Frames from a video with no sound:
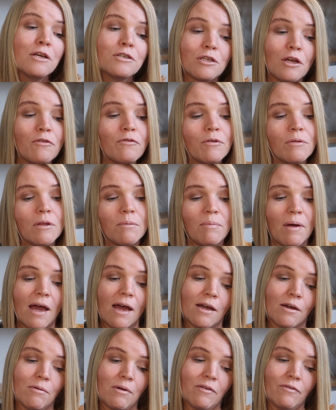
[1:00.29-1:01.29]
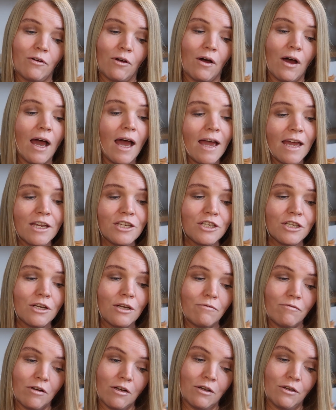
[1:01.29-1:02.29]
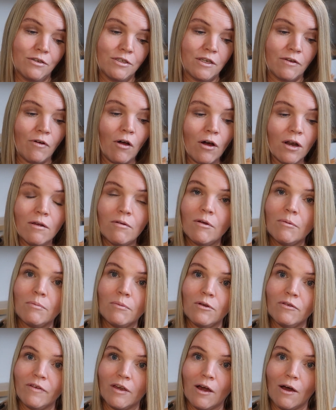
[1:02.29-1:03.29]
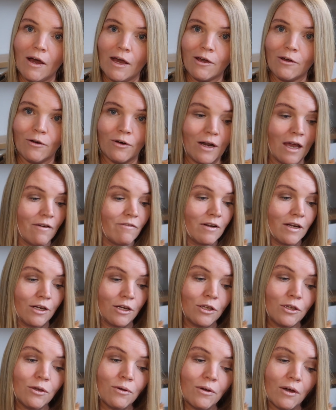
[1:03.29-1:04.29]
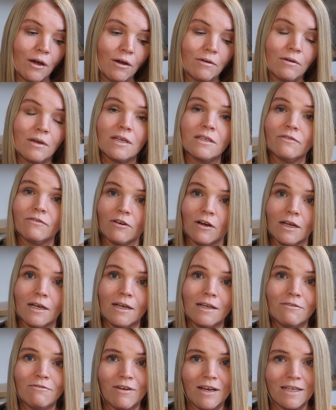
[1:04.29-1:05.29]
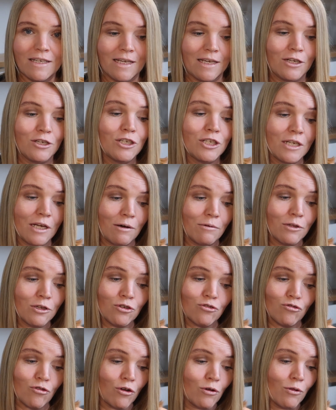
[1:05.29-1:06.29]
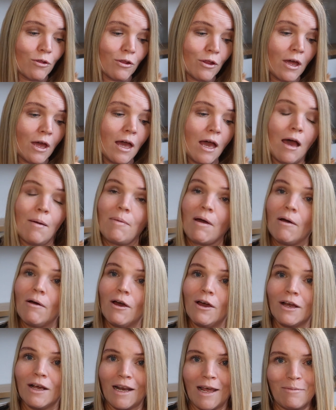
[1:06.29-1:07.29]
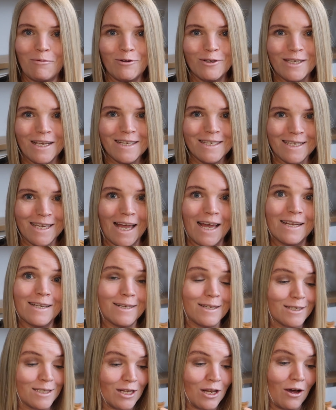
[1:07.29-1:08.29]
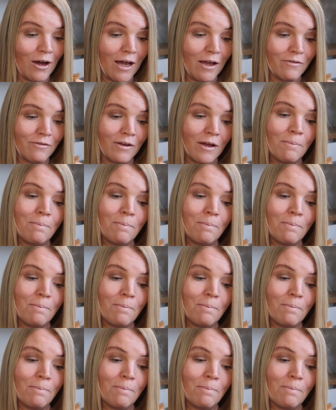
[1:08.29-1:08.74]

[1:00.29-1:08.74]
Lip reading: So from the back we've got aging and reclusive Hollywood movie icon Evelyn Hugo is finally ready to tell the truth about her glamorous and scandalous life.